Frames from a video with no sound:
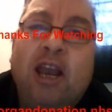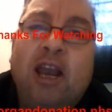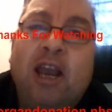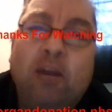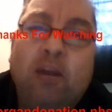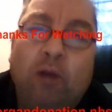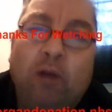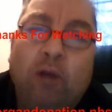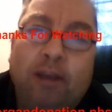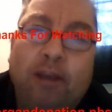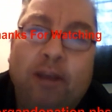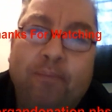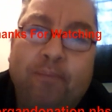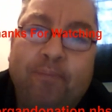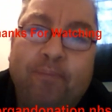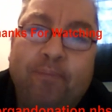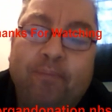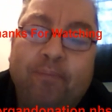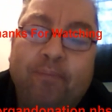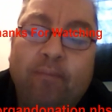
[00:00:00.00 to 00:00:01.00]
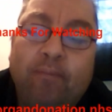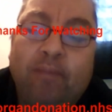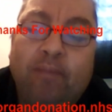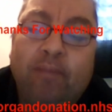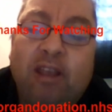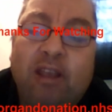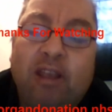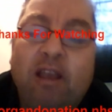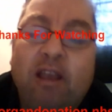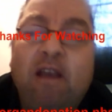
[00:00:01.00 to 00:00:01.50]
Anyway,
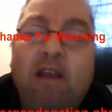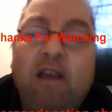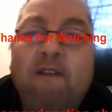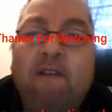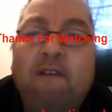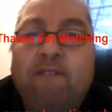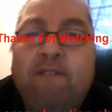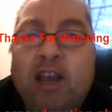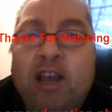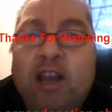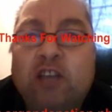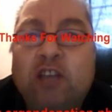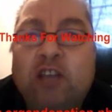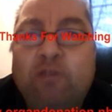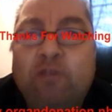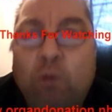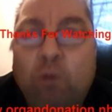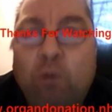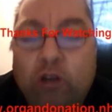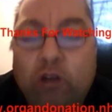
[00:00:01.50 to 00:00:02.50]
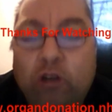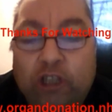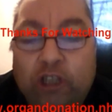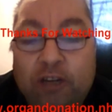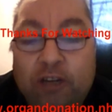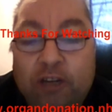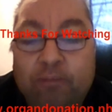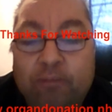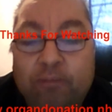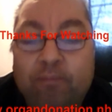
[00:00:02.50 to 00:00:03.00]
thanks for
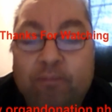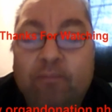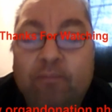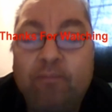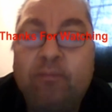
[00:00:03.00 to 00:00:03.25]
watching,